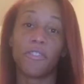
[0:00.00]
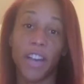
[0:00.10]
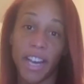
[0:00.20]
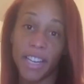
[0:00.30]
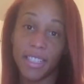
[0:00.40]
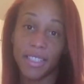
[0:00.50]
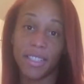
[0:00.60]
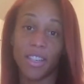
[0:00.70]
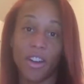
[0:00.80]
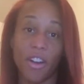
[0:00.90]
Fats
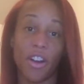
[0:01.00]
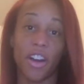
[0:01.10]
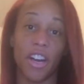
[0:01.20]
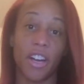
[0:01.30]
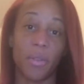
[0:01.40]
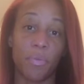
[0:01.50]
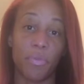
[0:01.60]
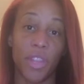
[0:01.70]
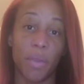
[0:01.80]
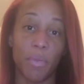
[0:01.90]
are
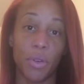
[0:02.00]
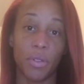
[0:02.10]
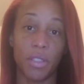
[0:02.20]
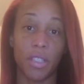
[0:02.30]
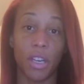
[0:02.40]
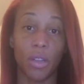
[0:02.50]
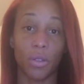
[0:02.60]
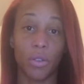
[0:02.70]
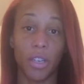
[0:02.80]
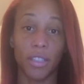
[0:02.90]
the most
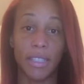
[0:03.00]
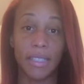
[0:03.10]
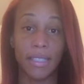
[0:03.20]
calorically